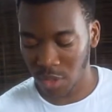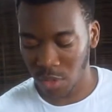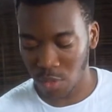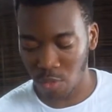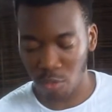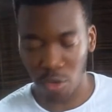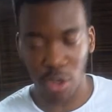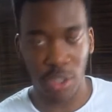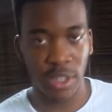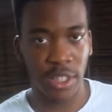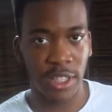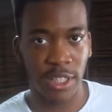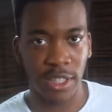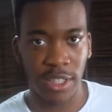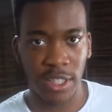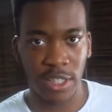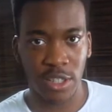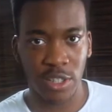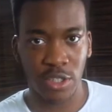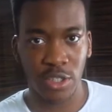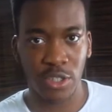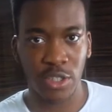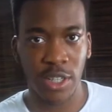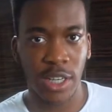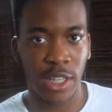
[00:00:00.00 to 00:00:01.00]
runny,
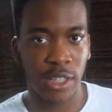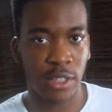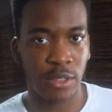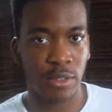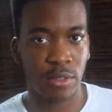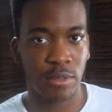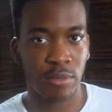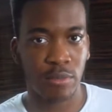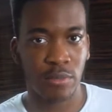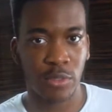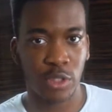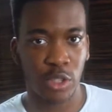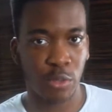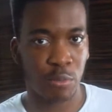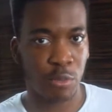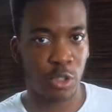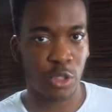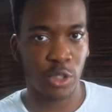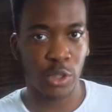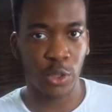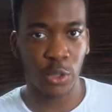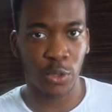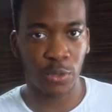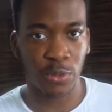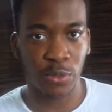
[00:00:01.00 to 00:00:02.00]
then you could add some more
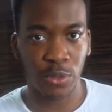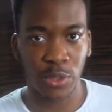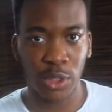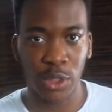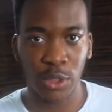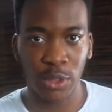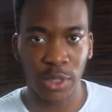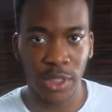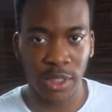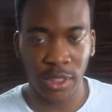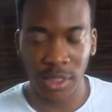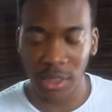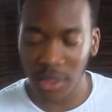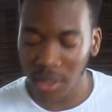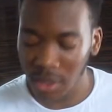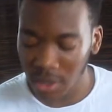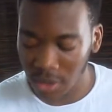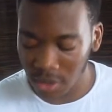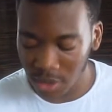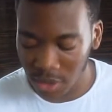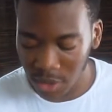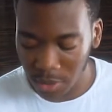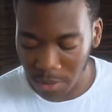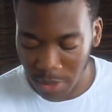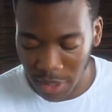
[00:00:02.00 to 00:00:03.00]
tofu to it
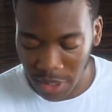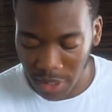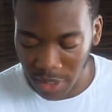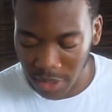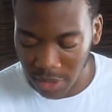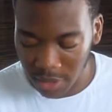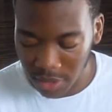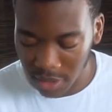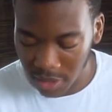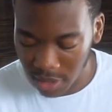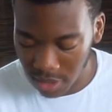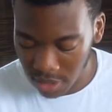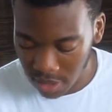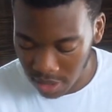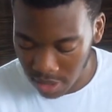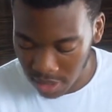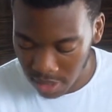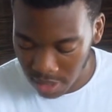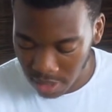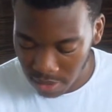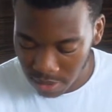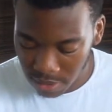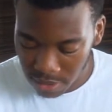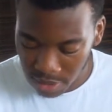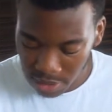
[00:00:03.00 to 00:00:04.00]
to make it
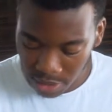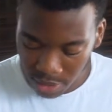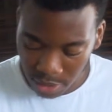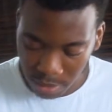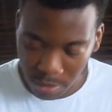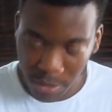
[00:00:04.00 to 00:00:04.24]
thicker.